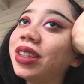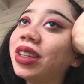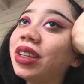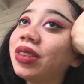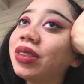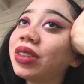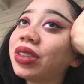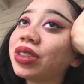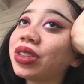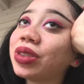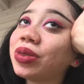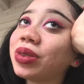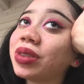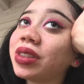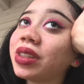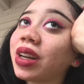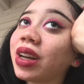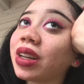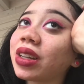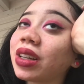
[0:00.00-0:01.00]
Even though she wants
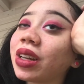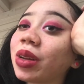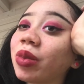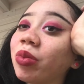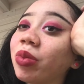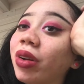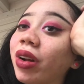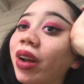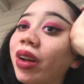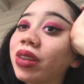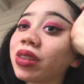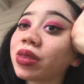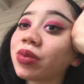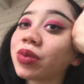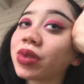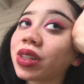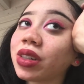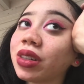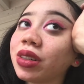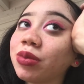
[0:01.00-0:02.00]
to act like a brat
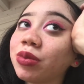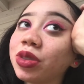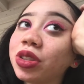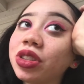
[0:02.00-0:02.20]
sometimes,